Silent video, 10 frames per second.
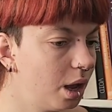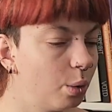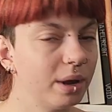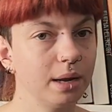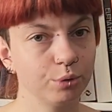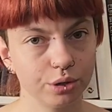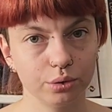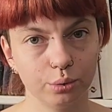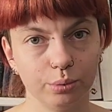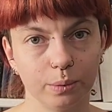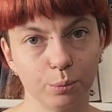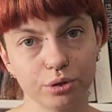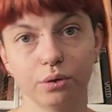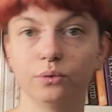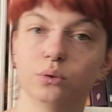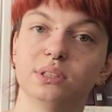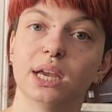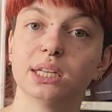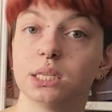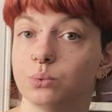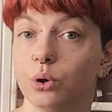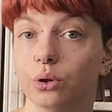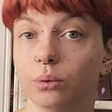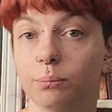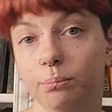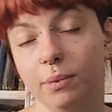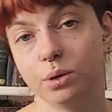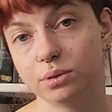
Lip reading: what I'm gonna do with most of those yarns is work on my own